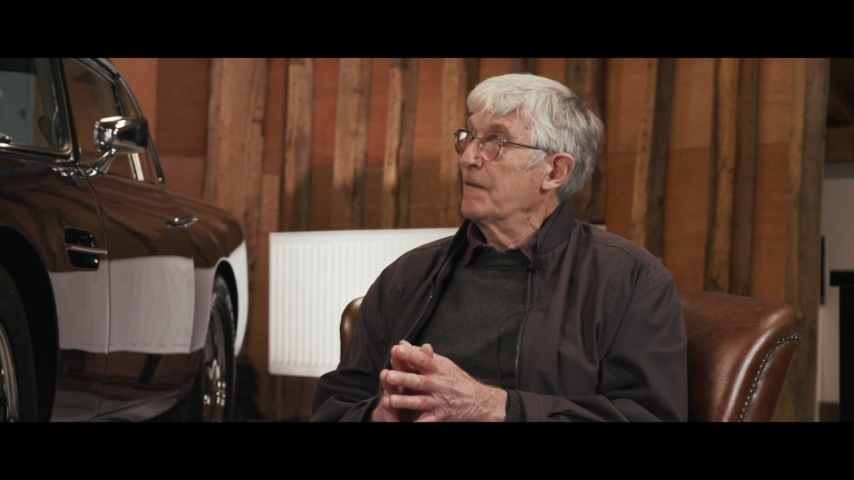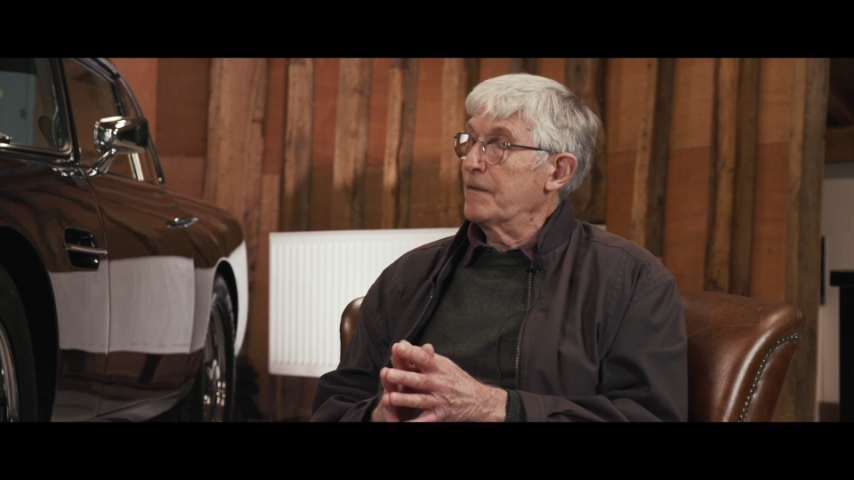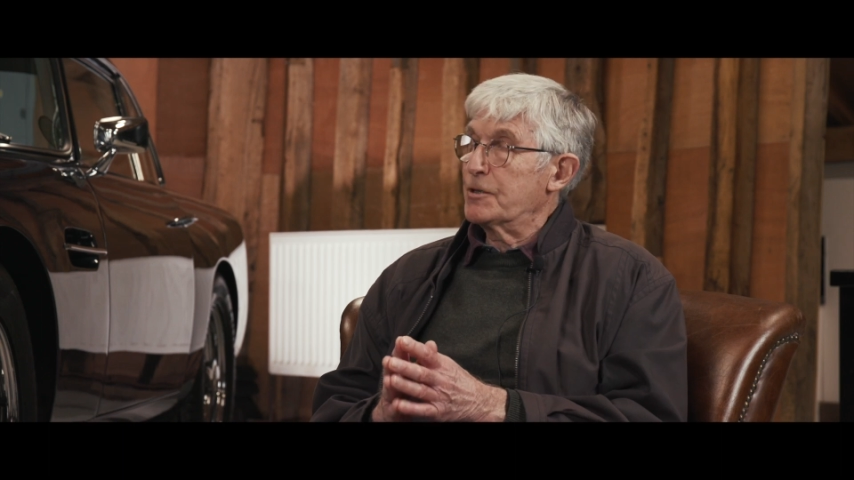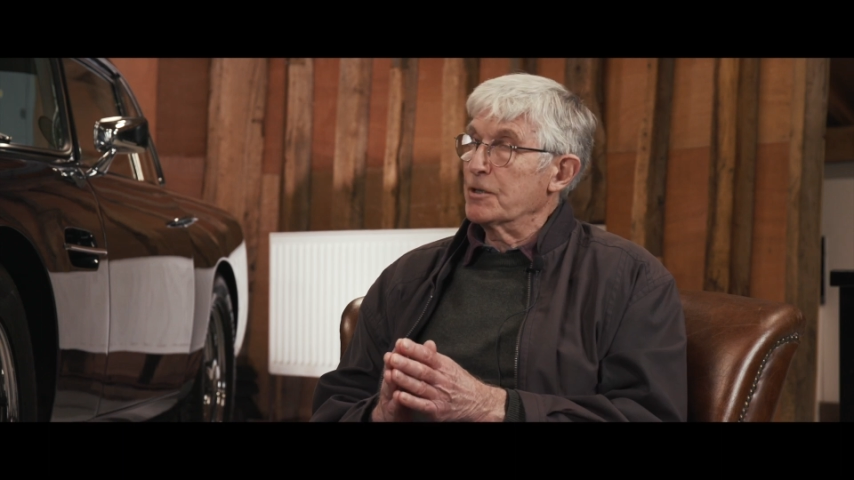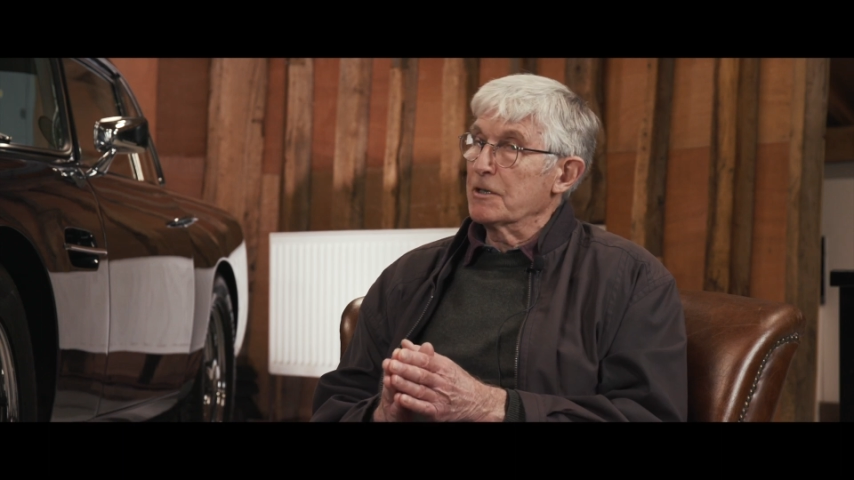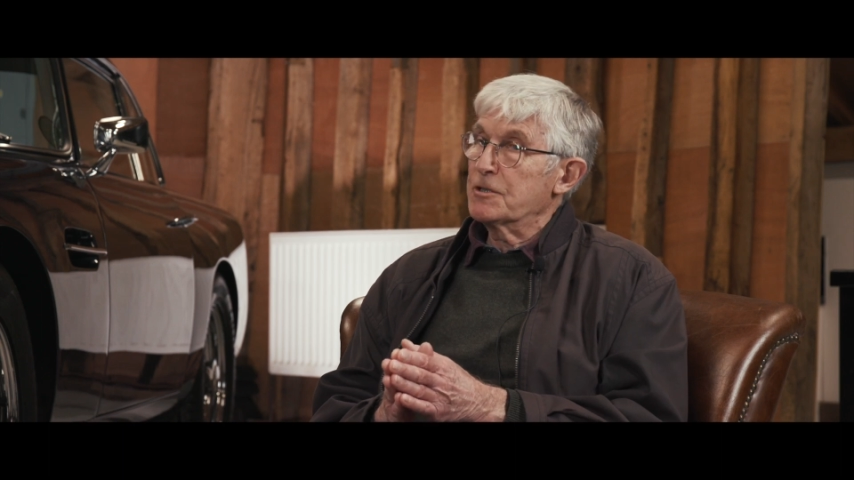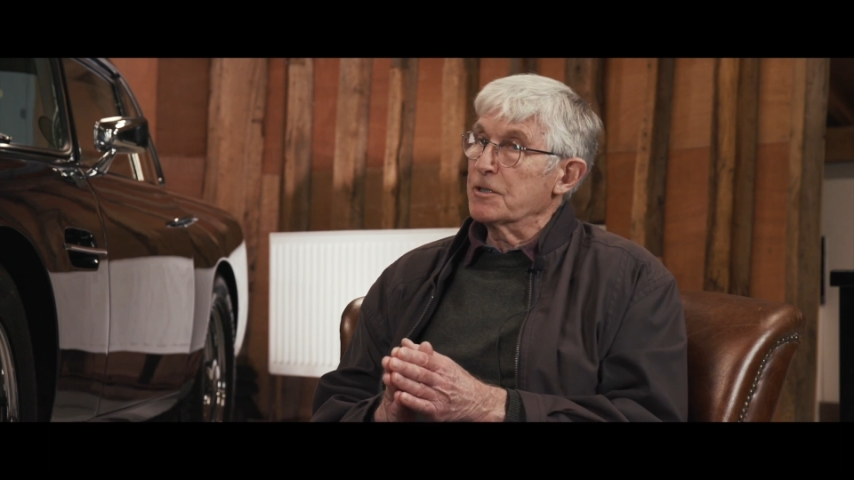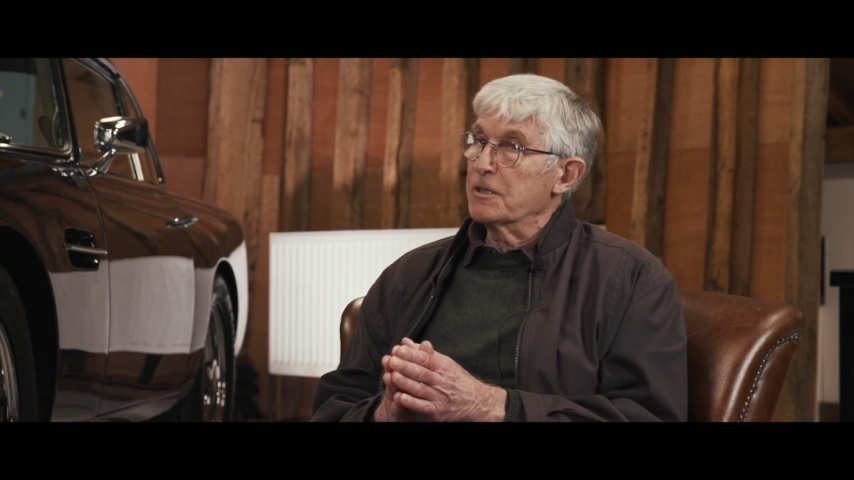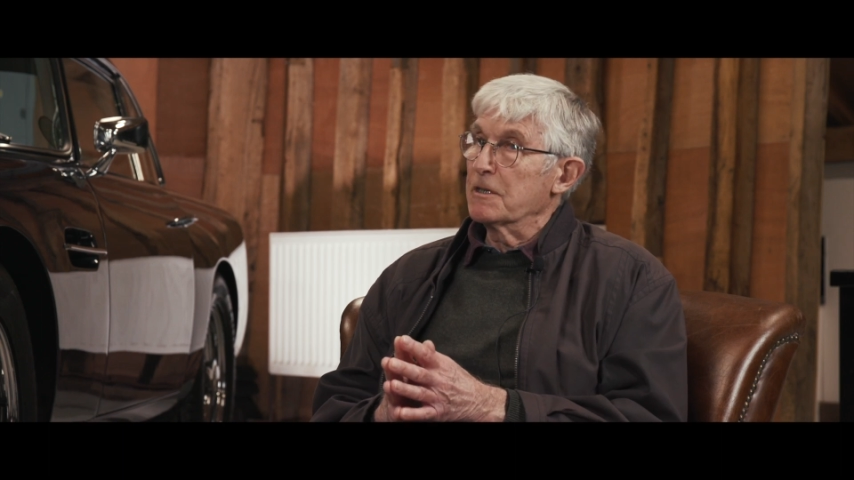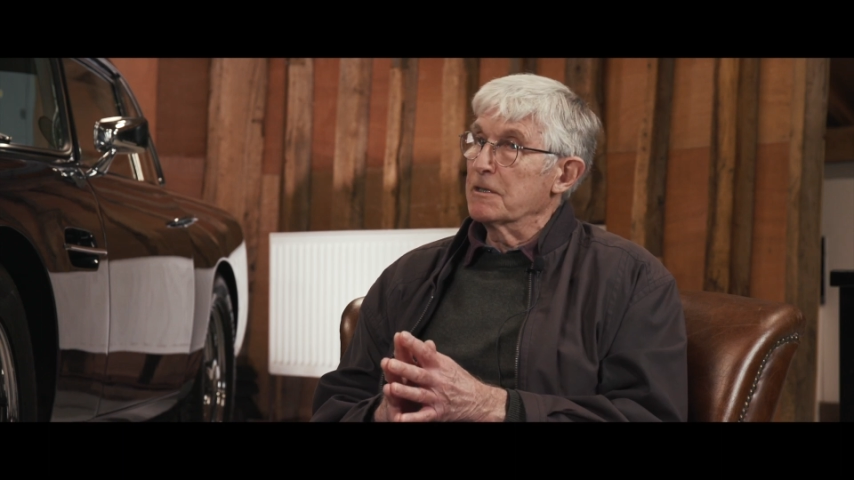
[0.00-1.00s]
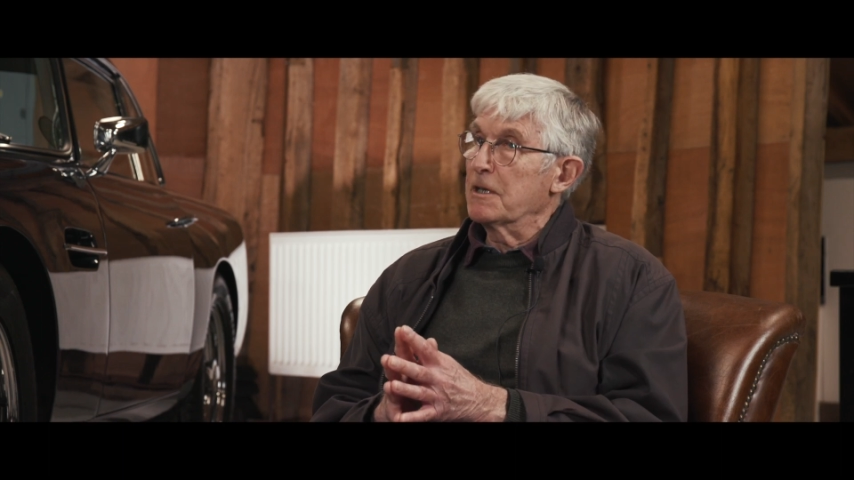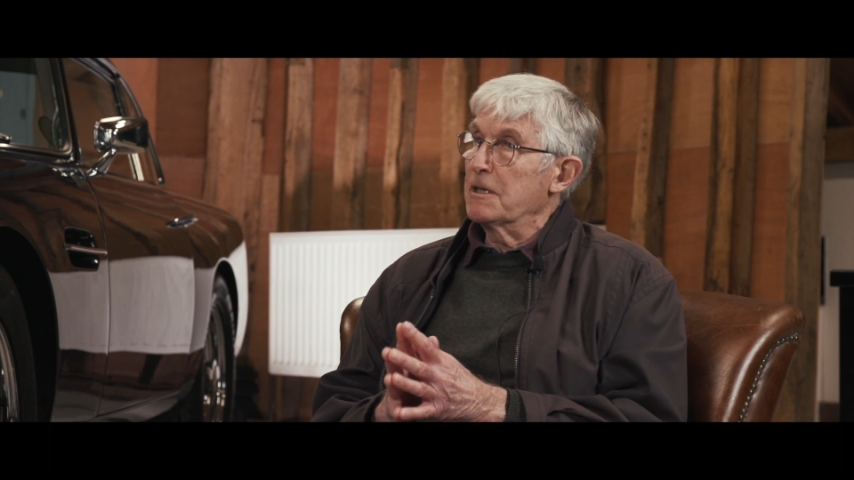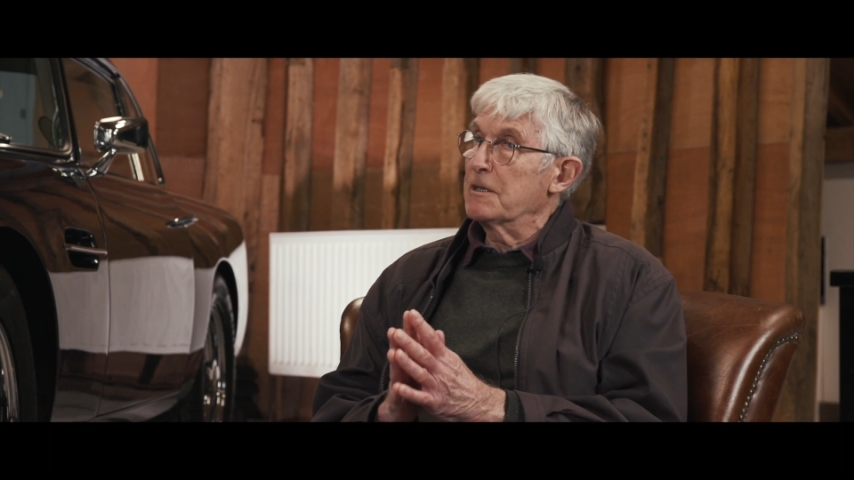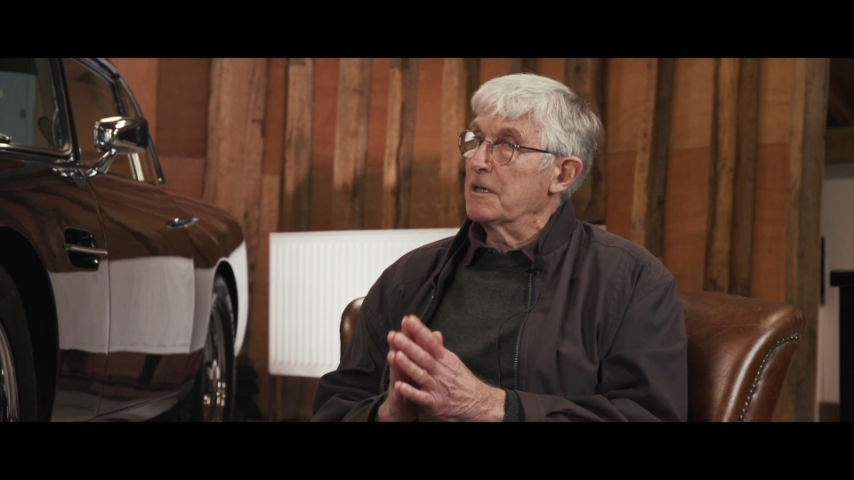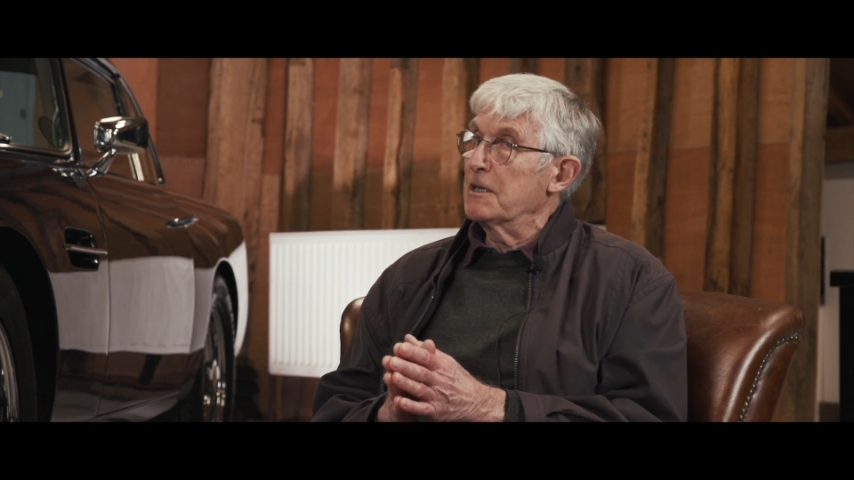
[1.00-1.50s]
facility, and
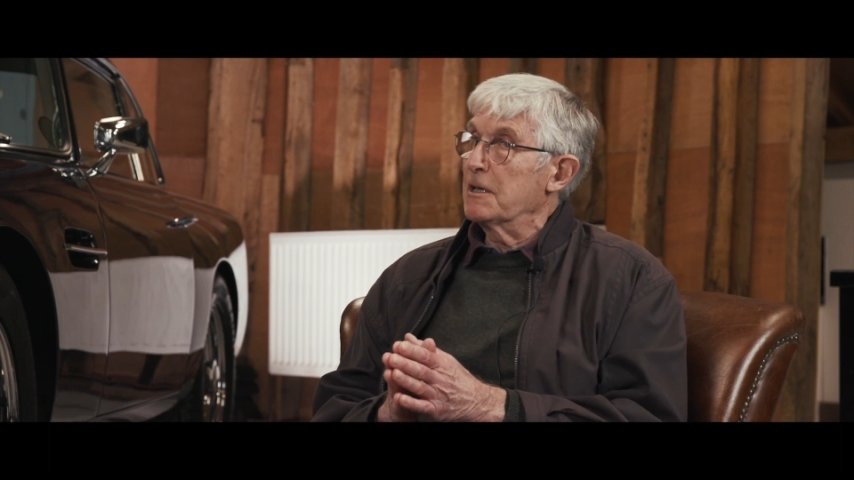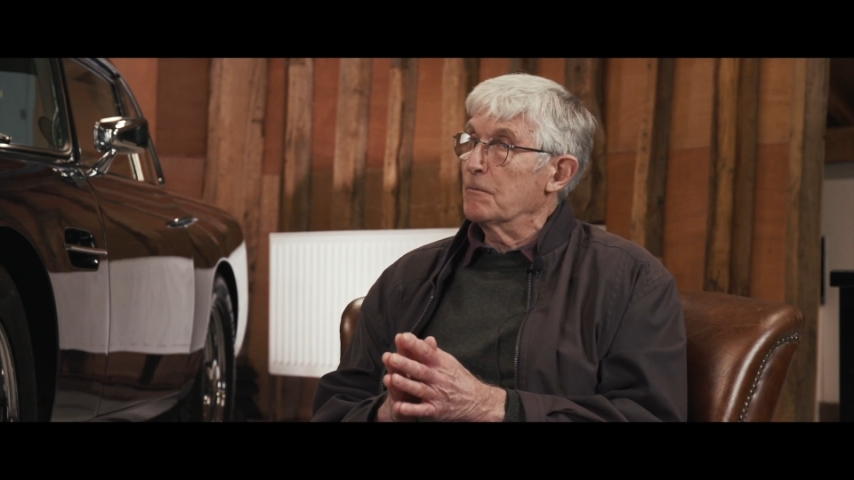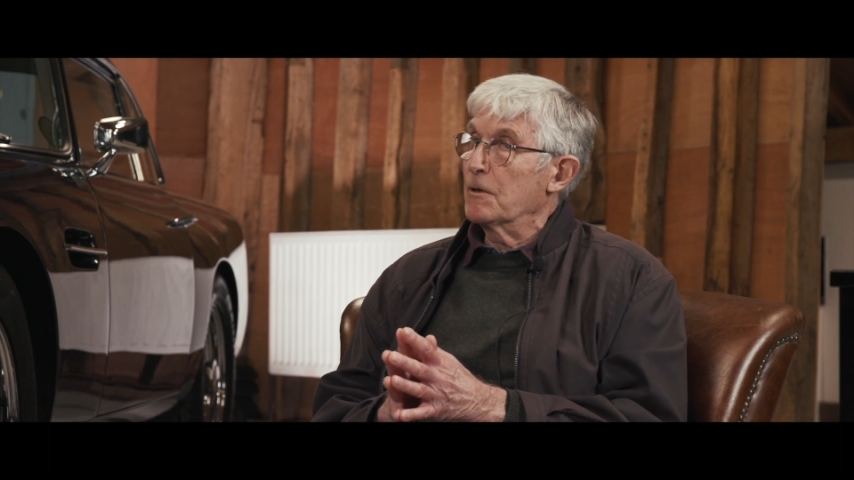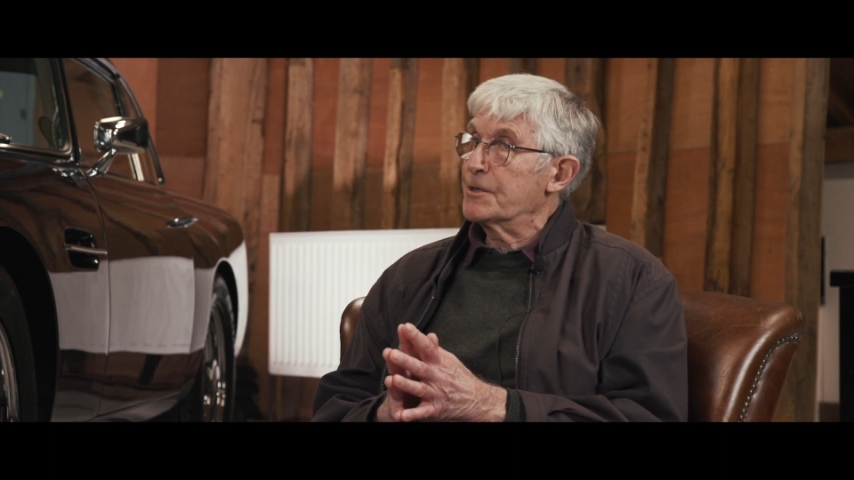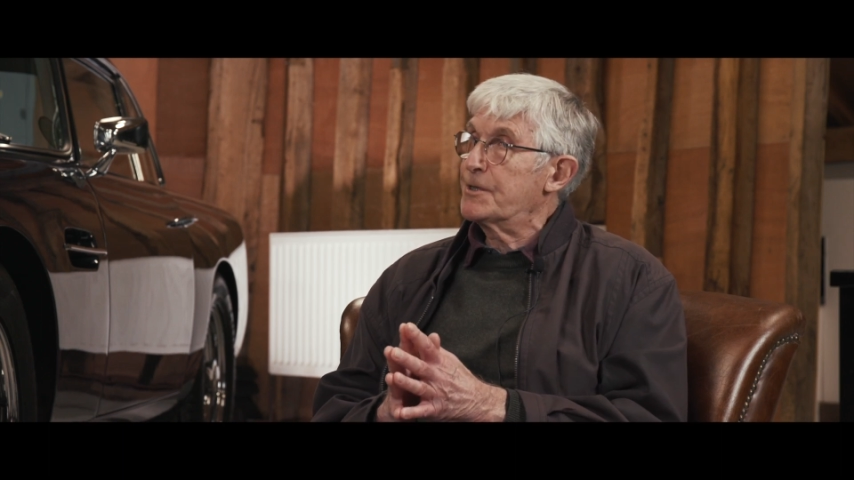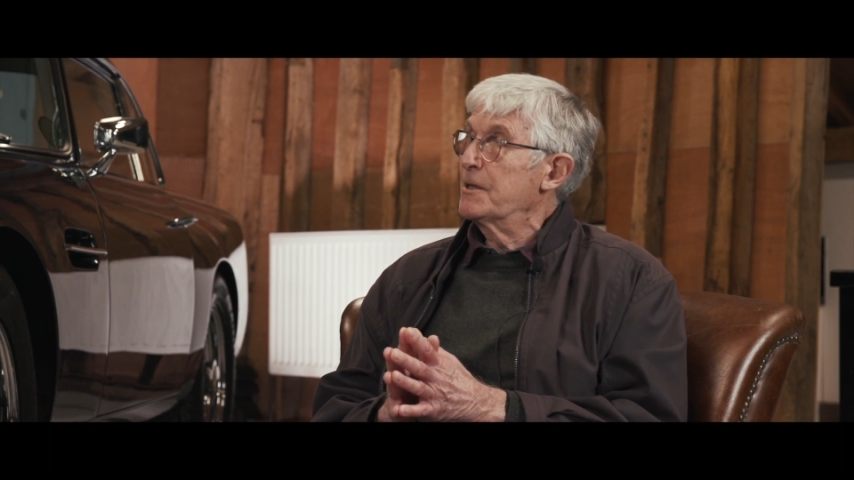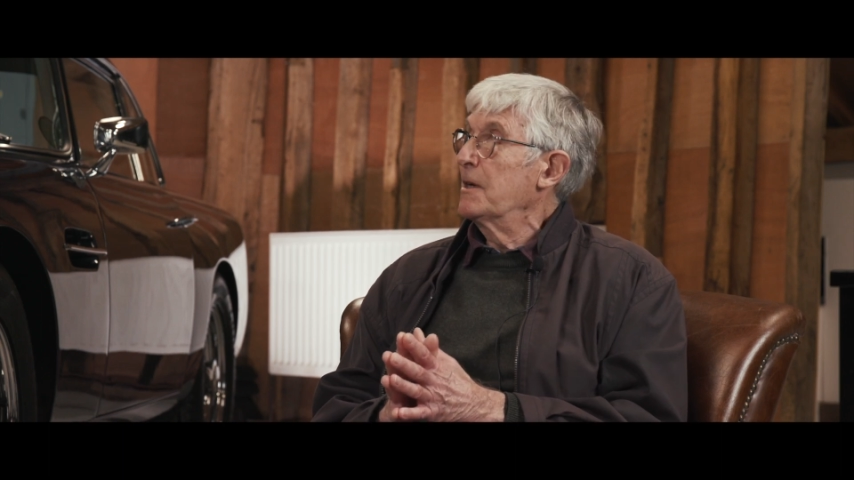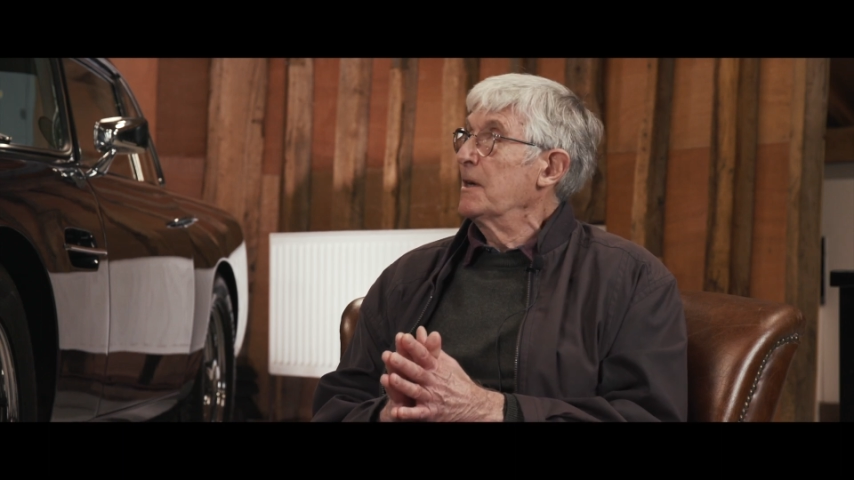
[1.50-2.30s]
indeed it was